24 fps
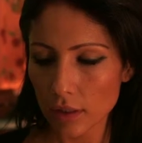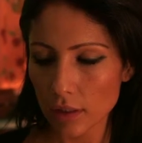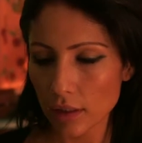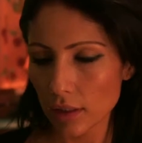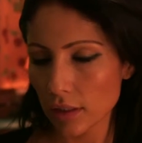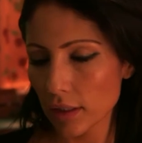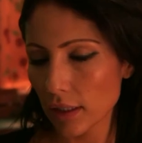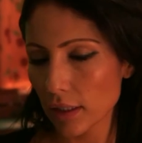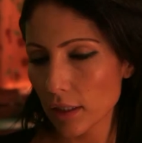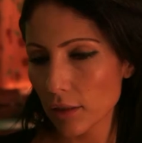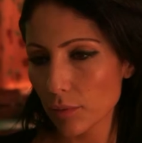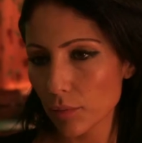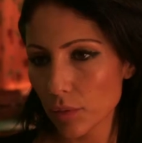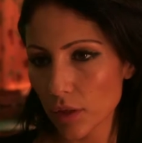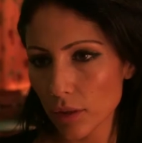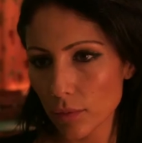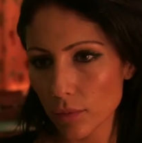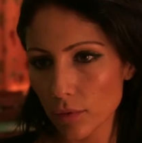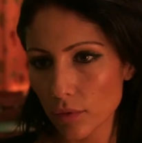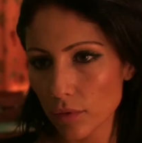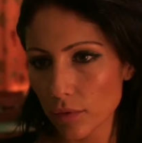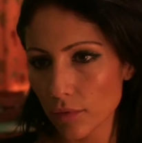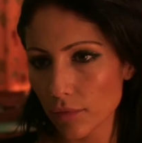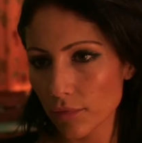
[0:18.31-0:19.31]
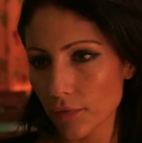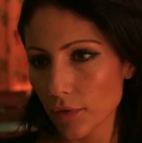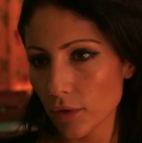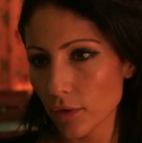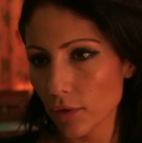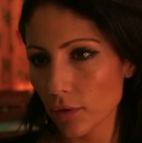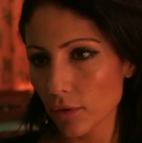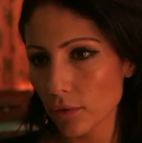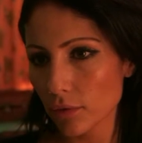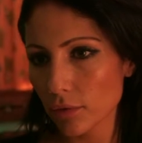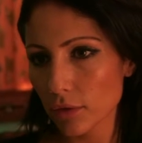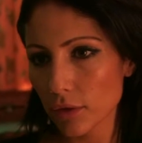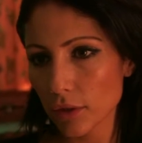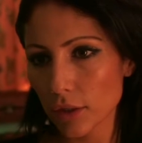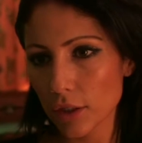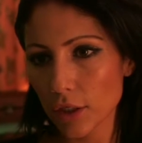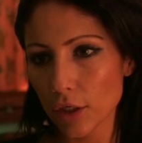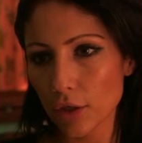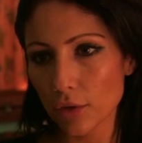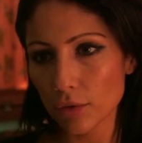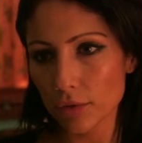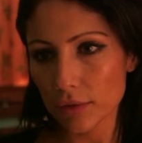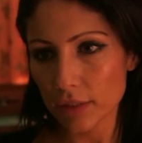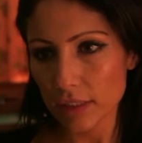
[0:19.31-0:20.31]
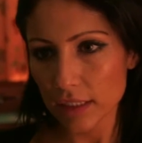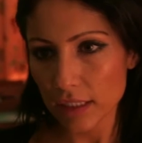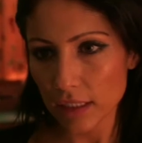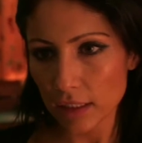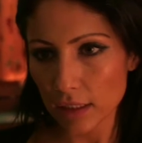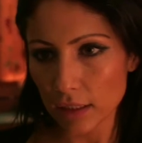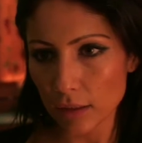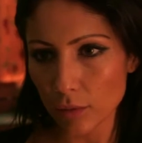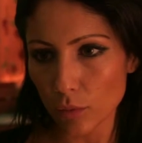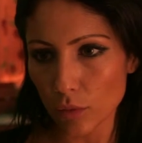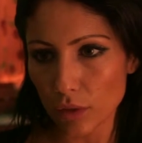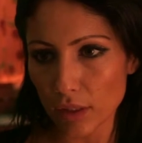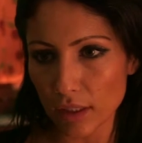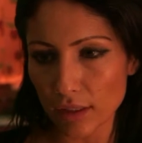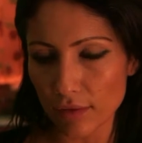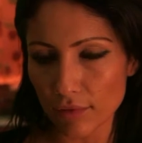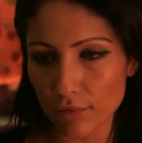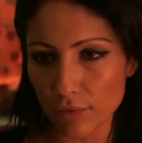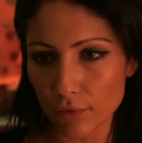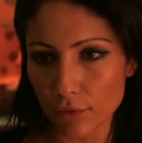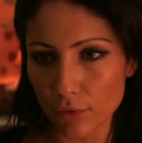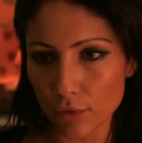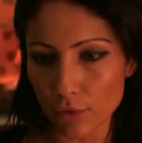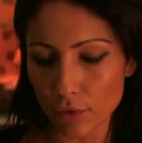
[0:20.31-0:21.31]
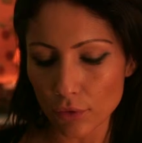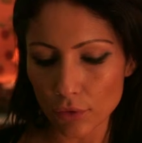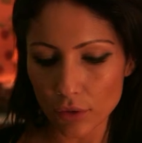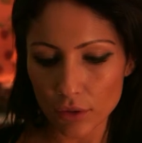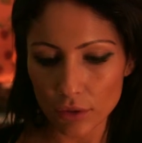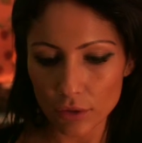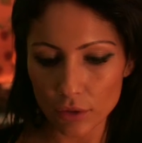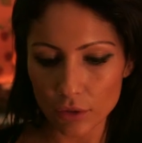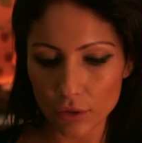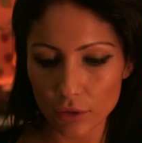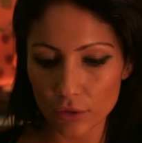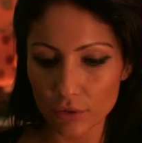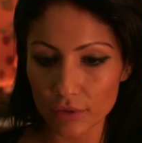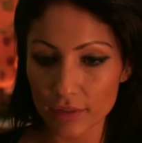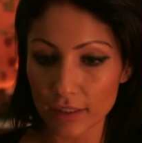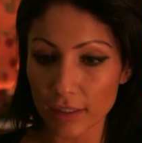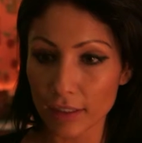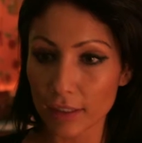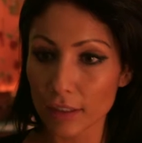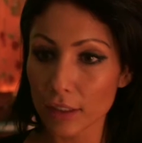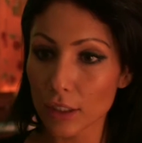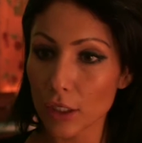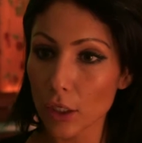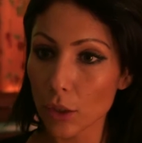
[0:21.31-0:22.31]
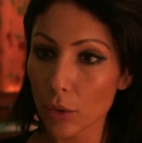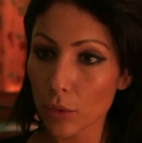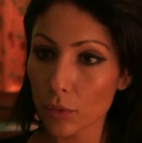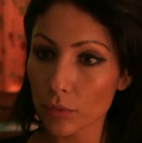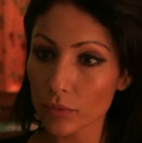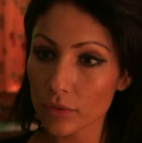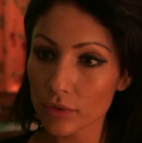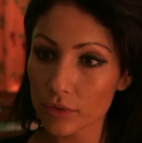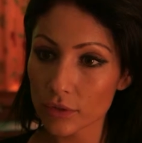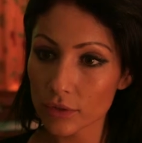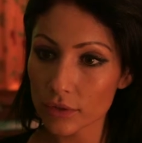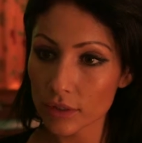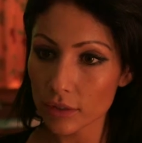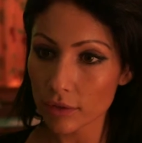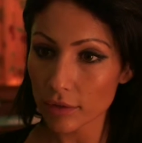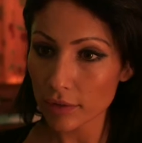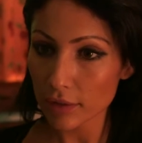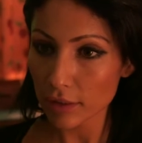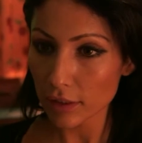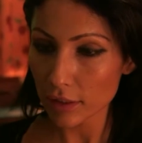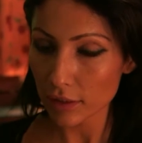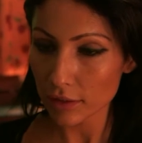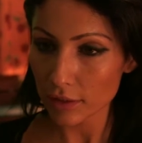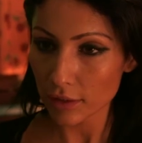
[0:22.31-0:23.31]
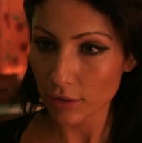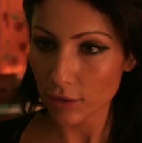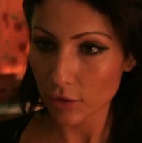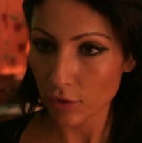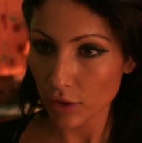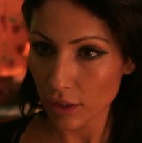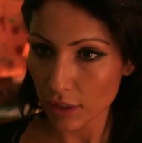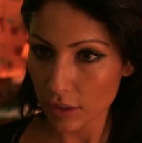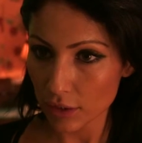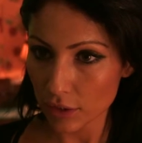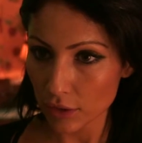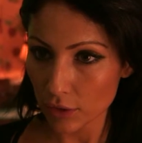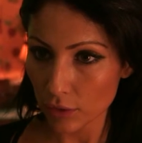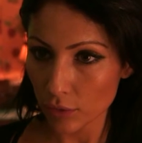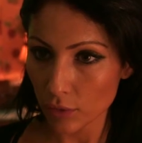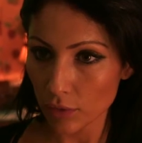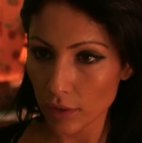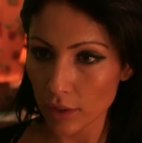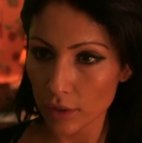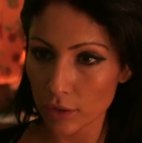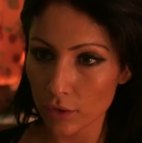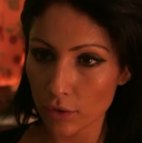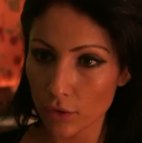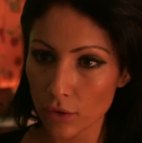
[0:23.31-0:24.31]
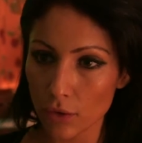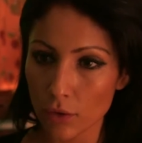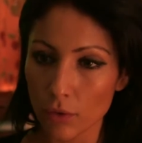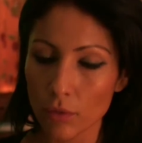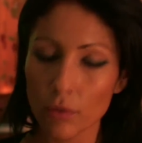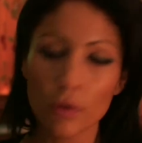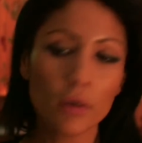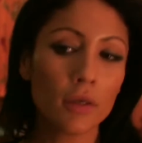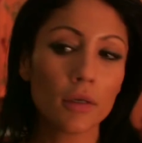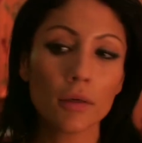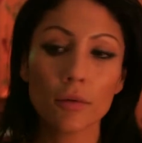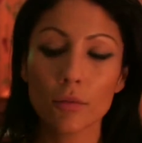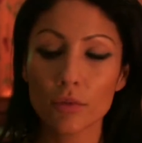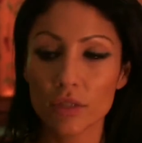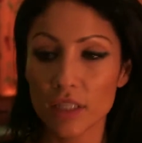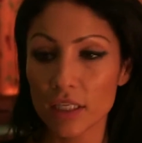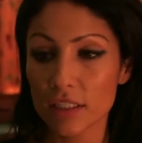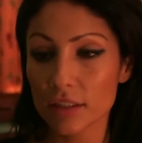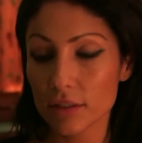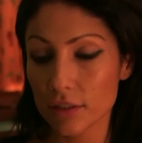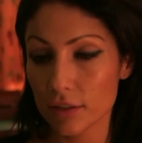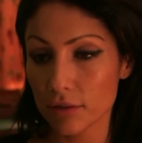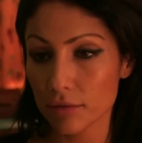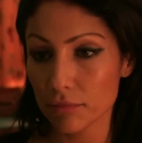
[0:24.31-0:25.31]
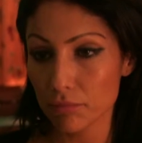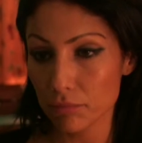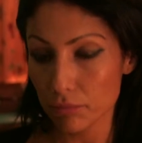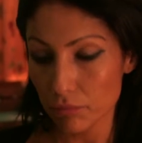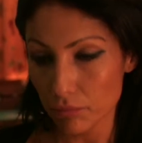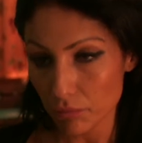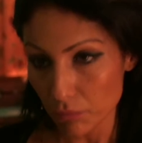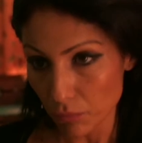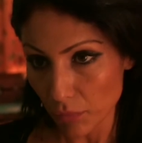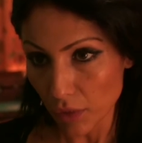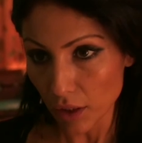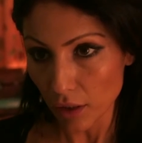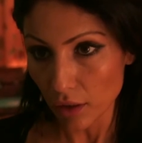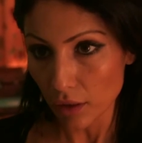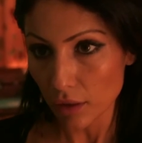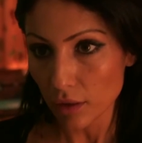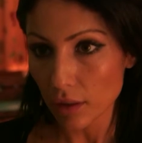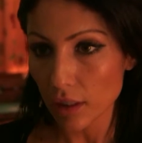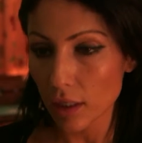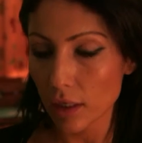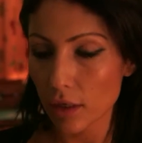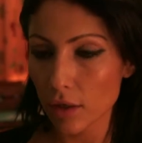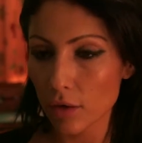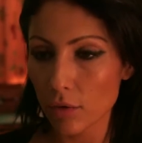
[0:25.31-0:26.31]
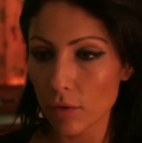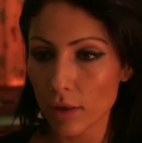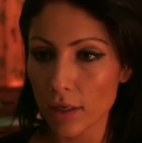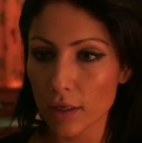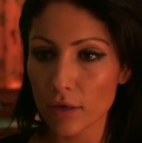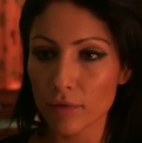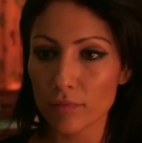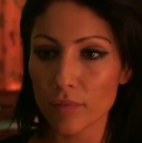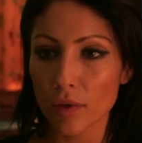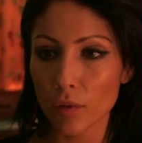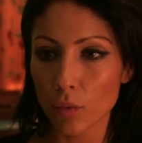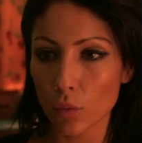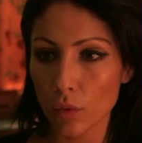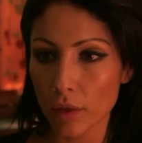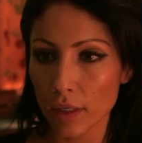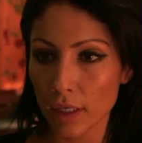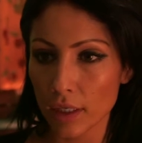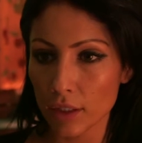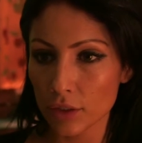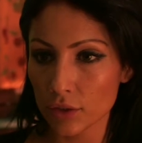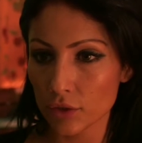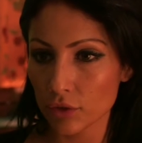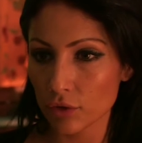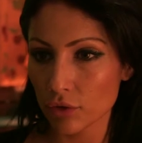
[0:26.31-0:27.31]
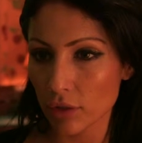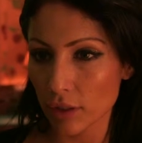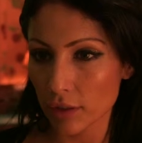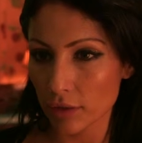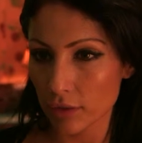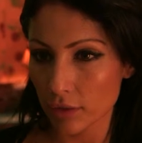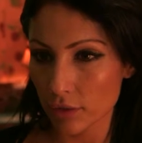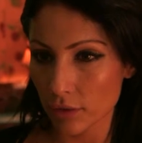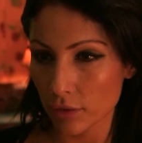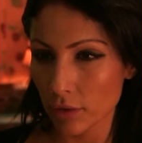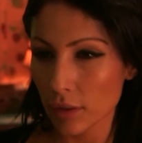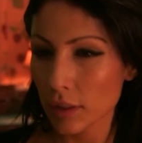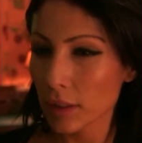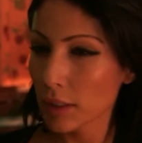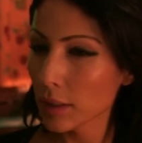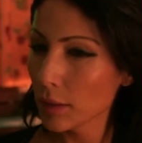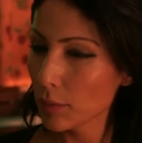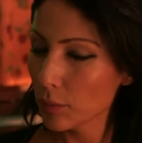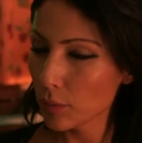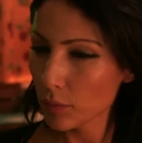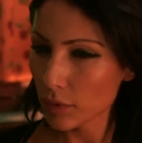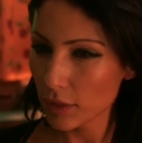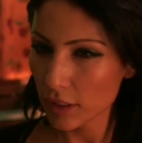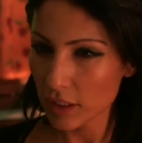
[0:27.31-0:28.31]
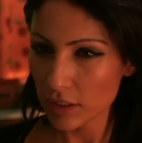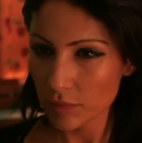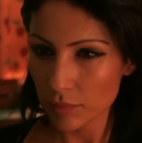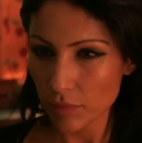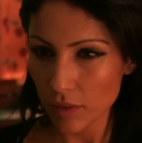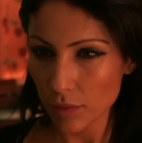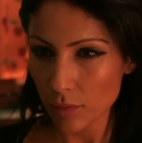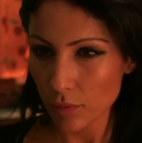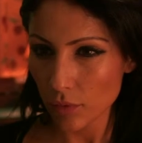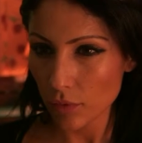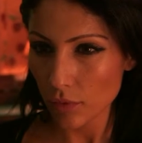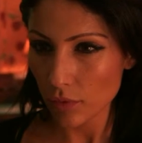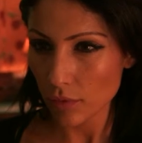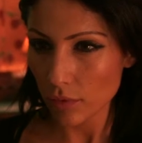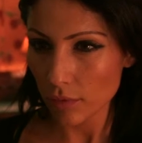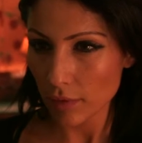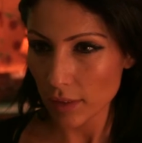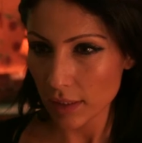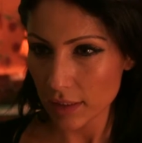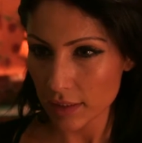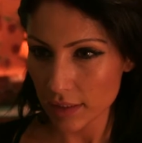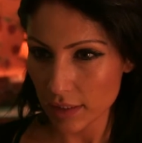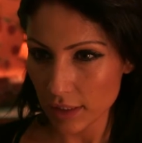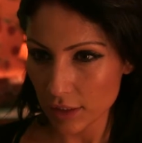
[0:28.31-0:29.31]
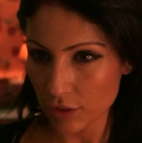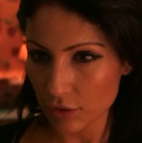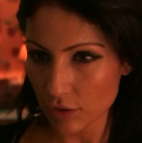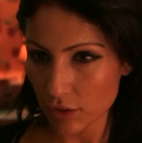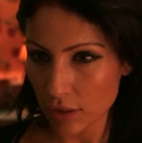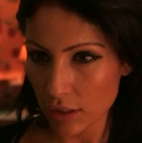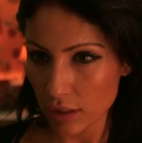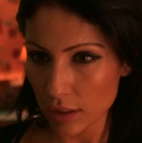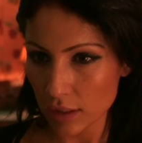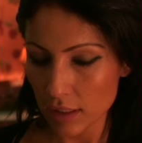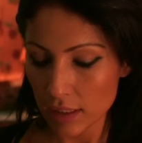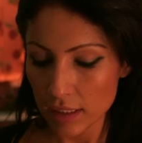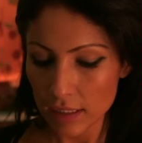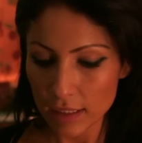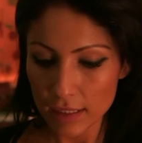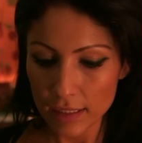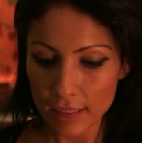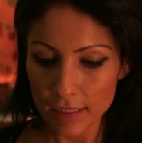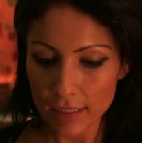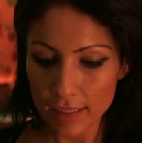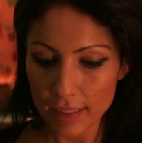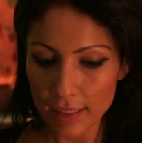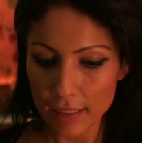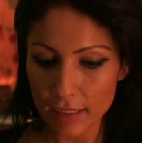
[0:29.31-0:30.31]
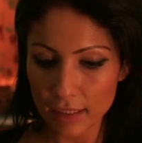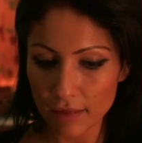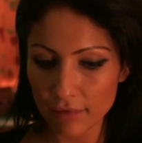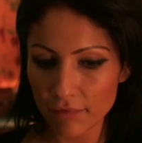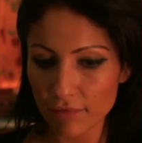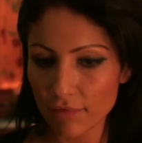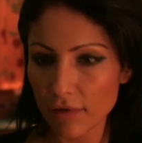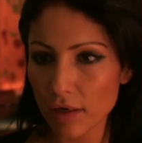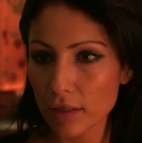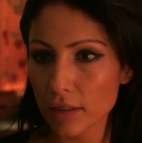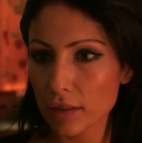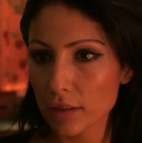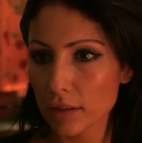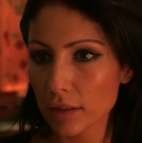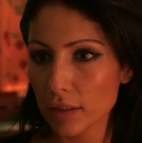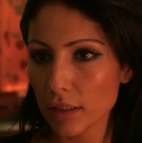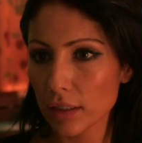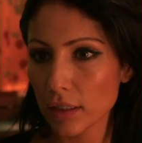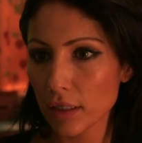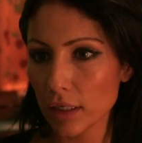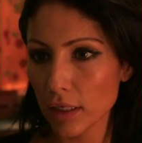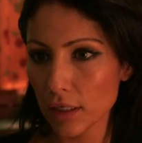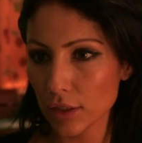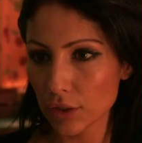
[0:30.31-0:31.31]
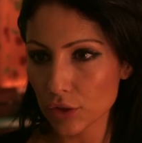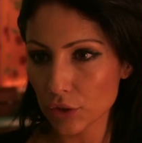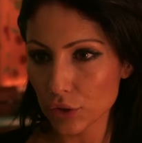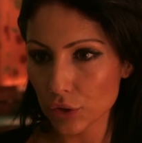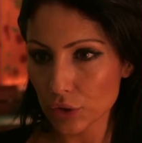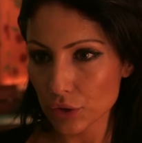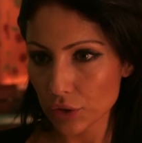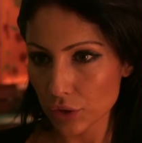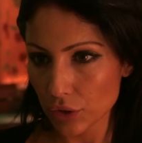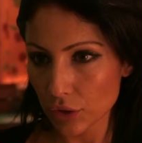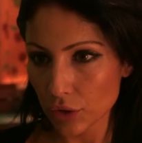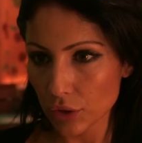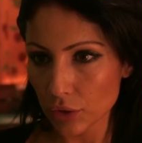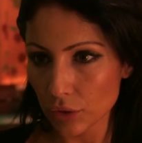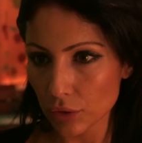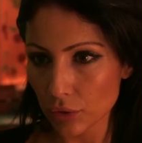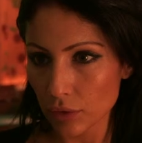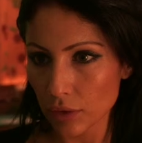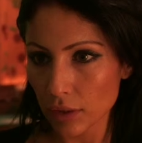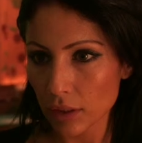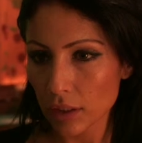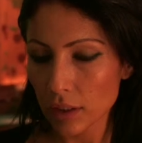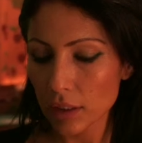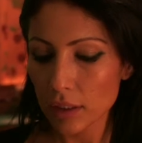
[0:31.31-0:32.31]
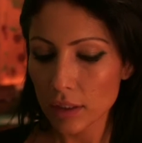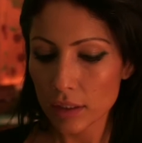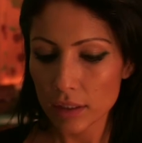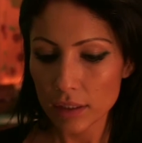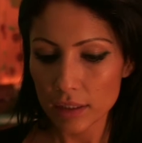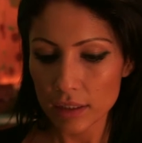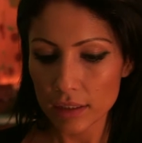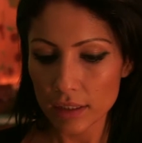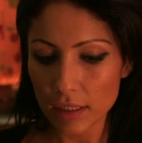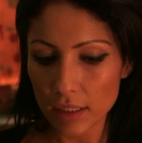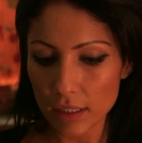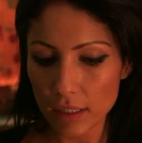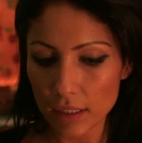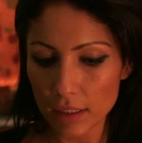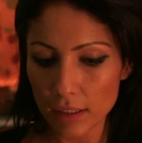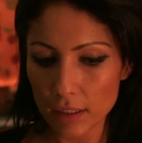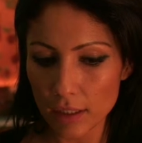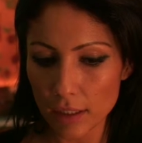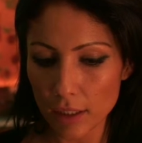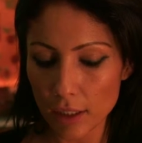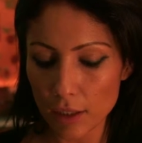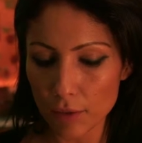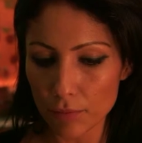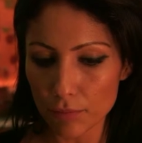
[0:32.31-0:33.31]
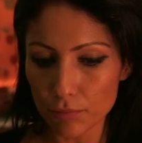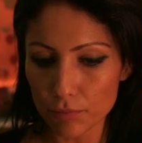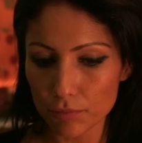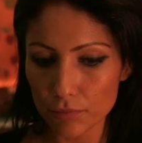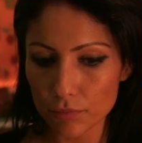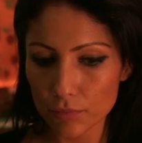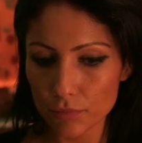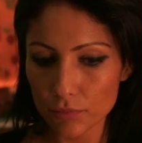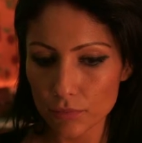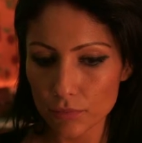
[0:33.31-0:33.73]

a lot of people feel guilty whenever you say no to certain things that you can do, and you go, "That's me." I go out of my way to try to please people, etc. And I finally understood that um,